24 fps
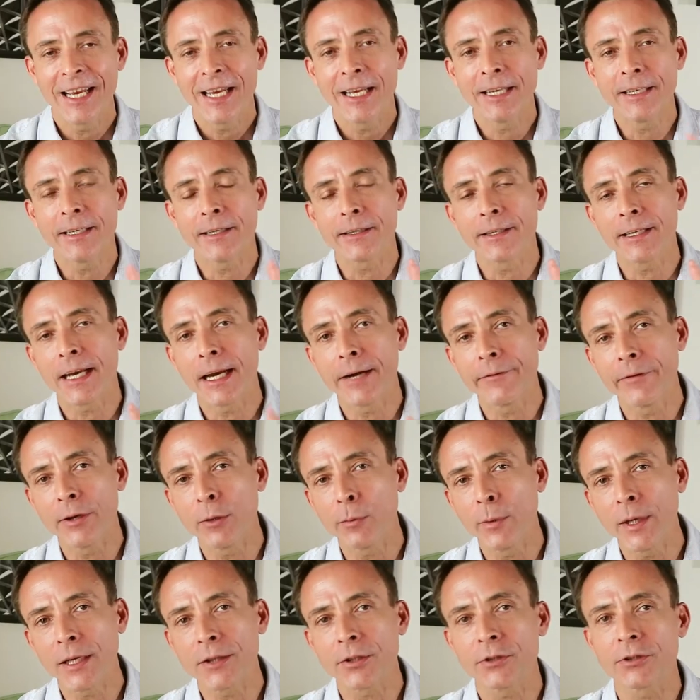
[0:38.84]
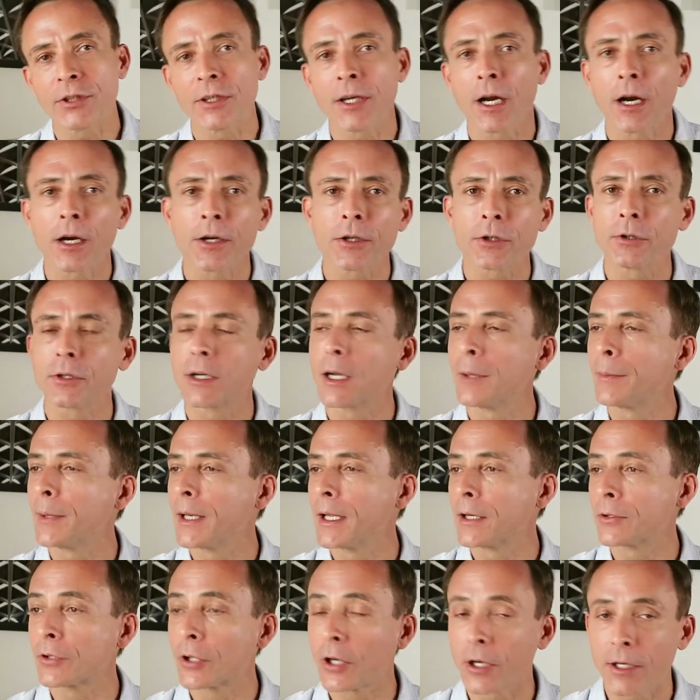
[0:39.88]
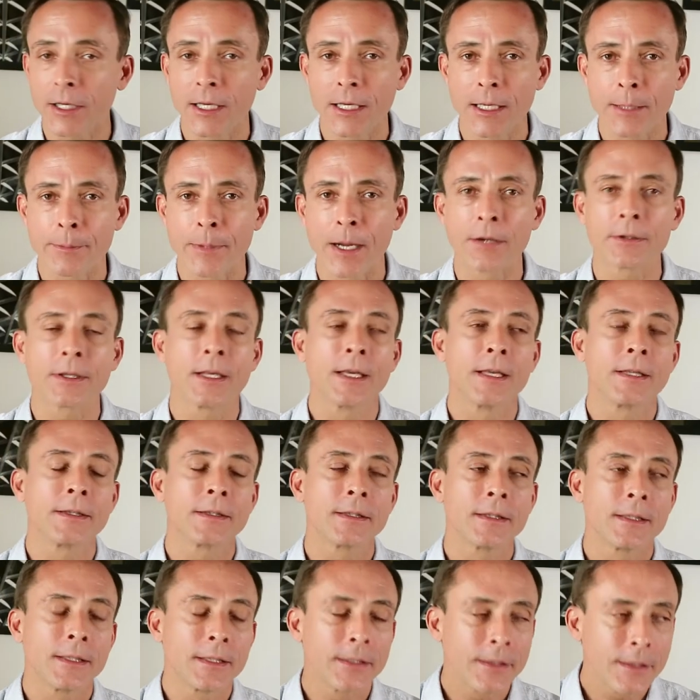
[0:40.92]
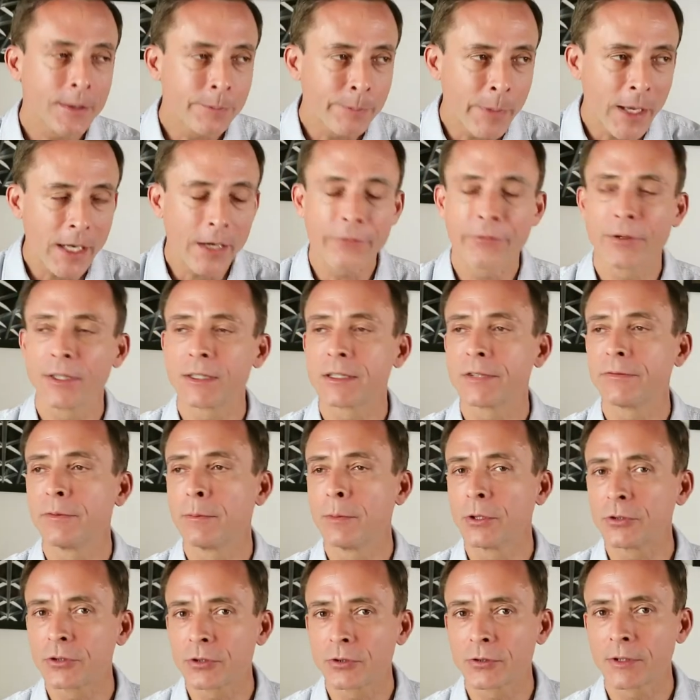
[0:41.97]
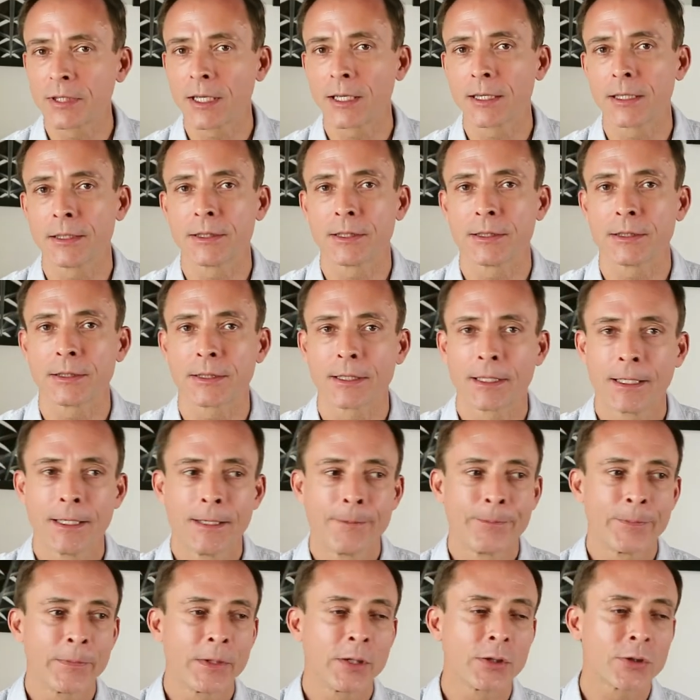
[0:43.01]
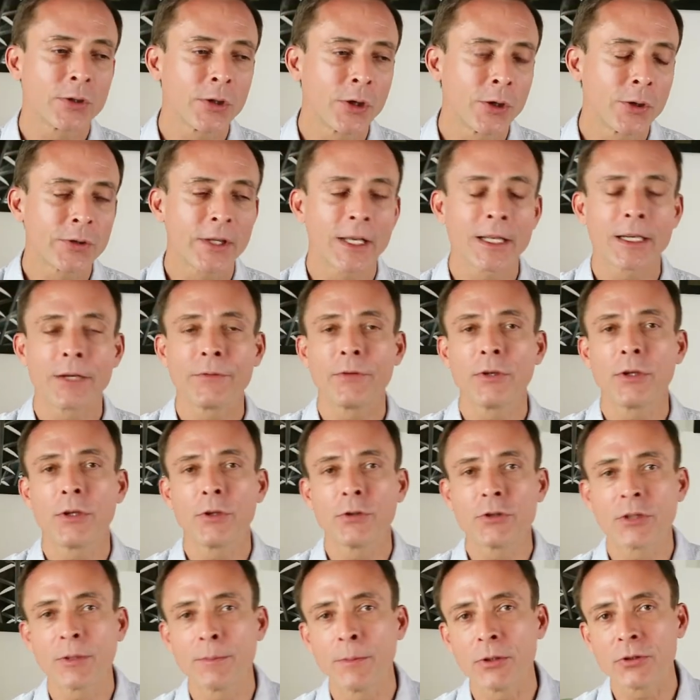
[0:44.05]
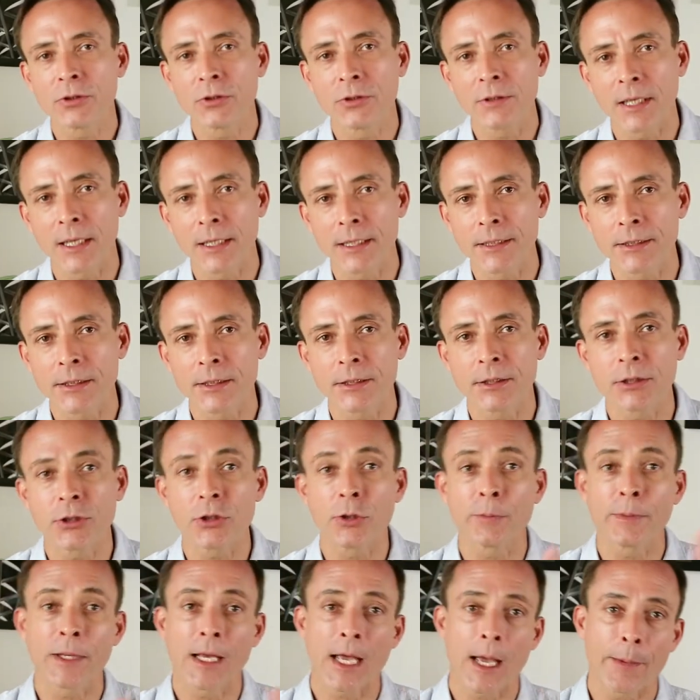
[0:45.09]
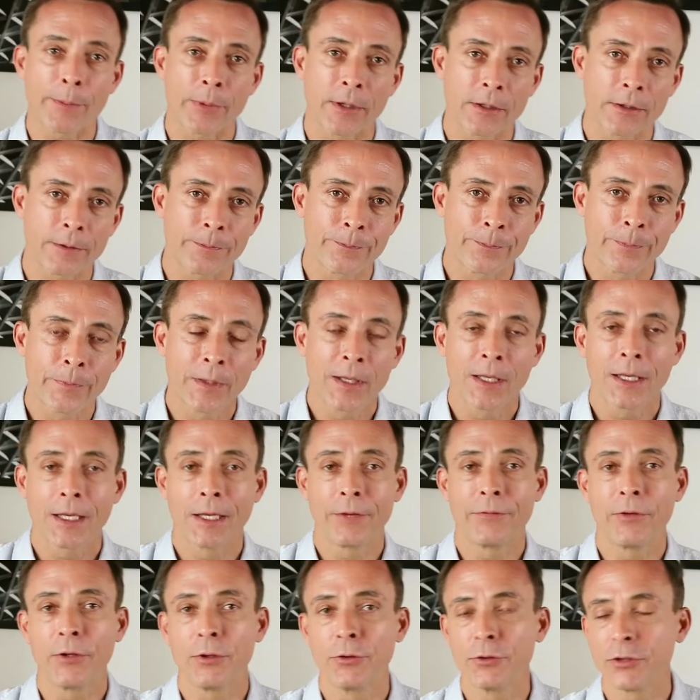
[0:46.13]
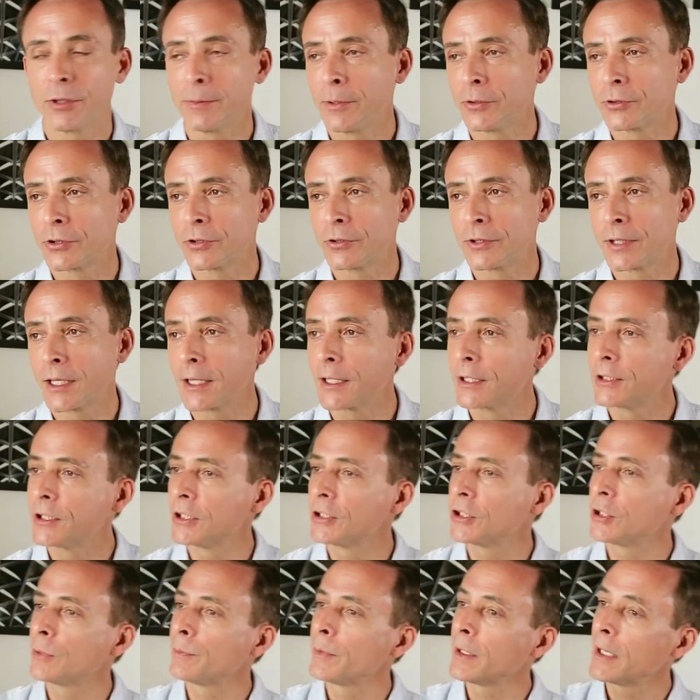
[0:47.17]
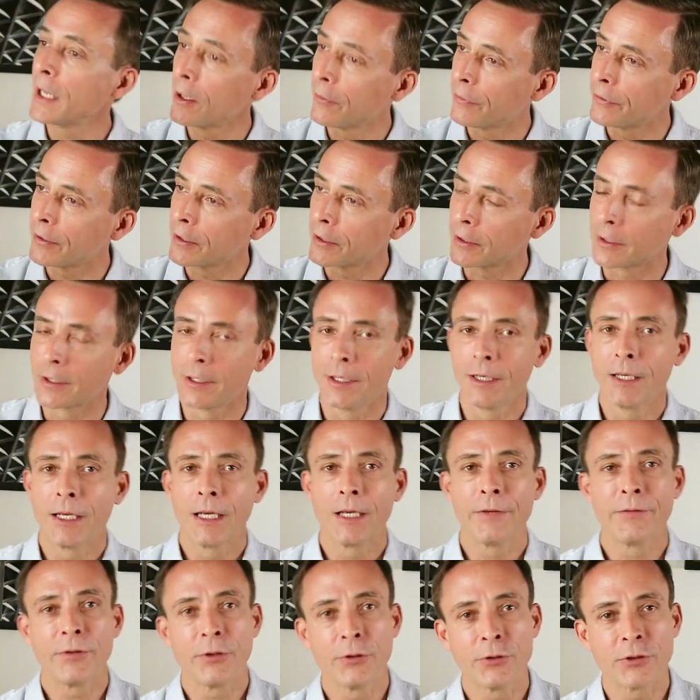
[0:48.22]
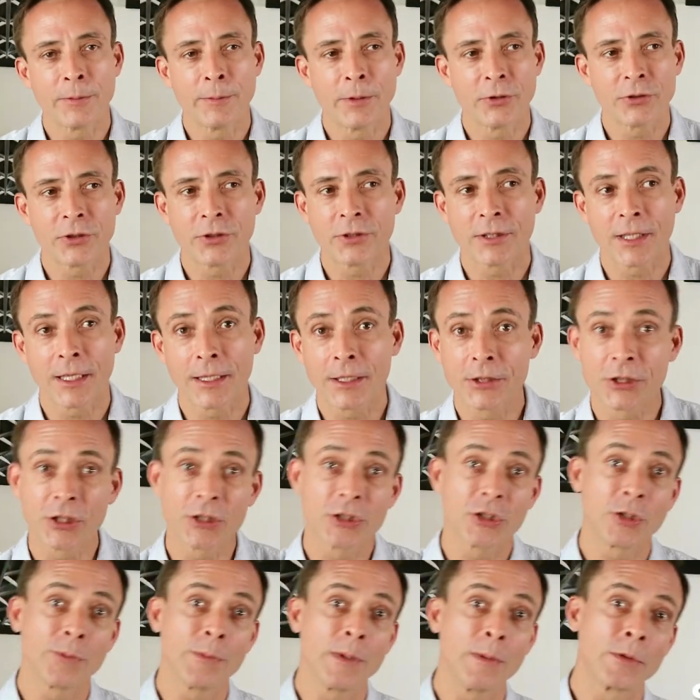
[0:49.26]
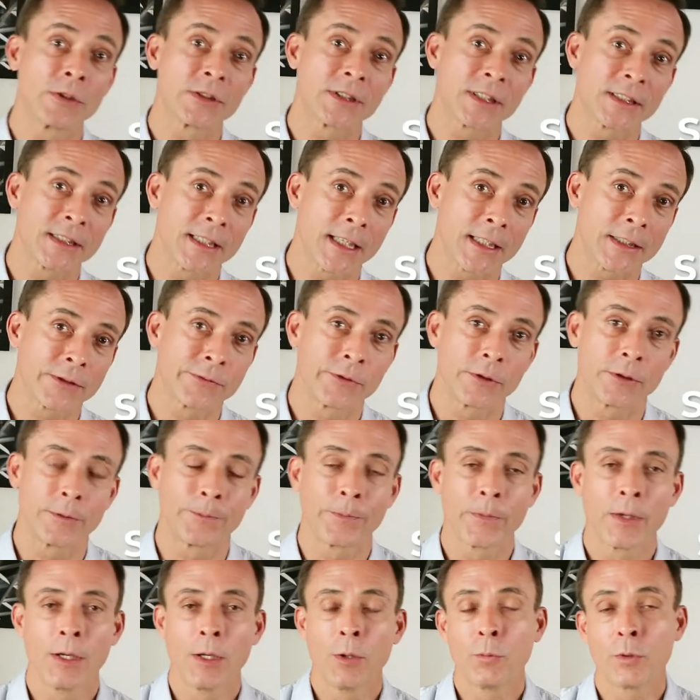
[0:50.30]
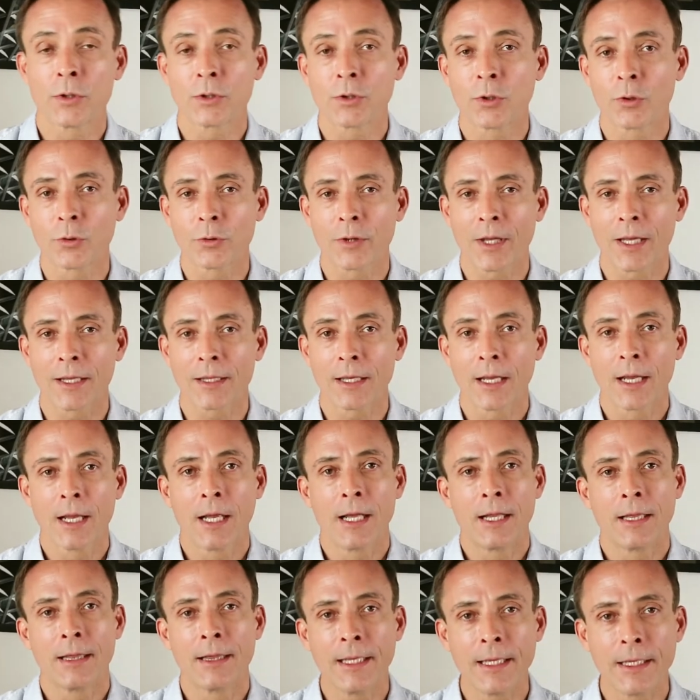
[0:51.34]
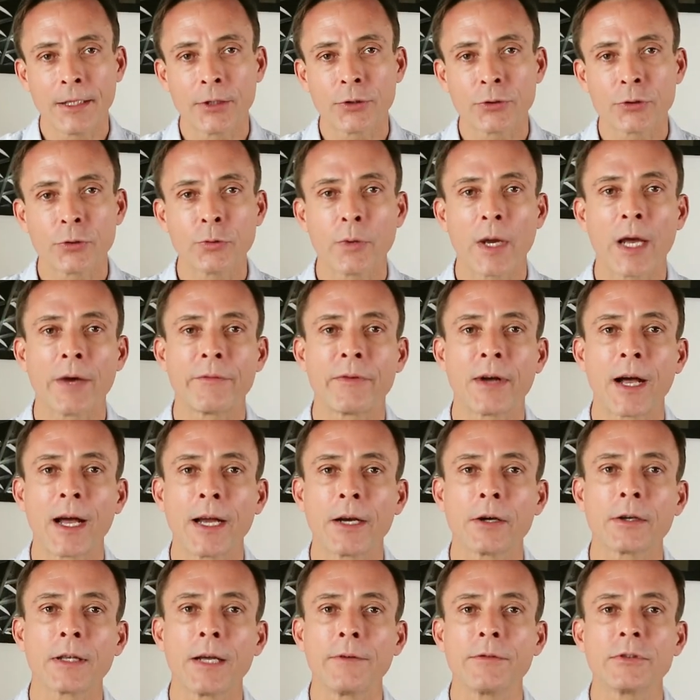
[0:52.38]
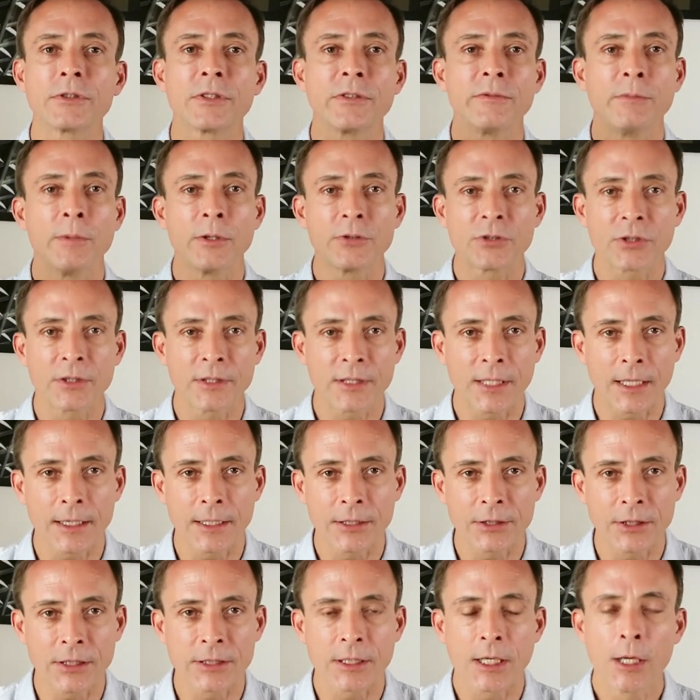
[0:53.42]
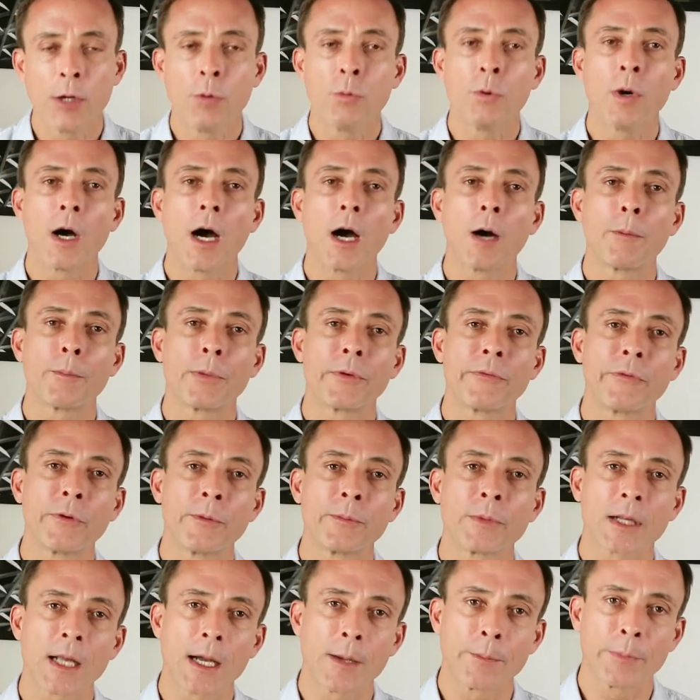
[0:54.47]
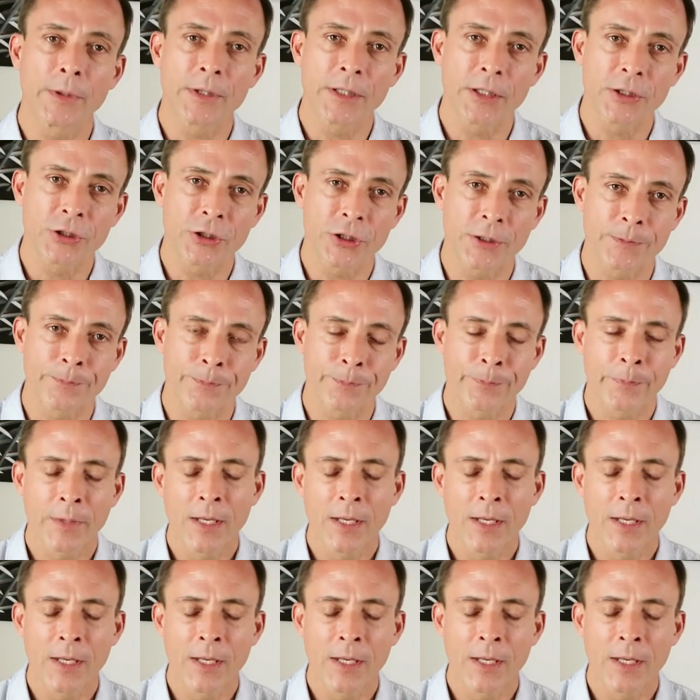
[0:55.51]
and nearly every week there's an article coming out talking about the benefits of emotional intelligence. You're told that if you use emotional intelligence, you'll be happier. If you use emotional intelligence, you'll be healthier. If you use emotional intelligence, you'll be more successful. We're told that leaders who have higher levels of emotional intelligence will outperform the competition.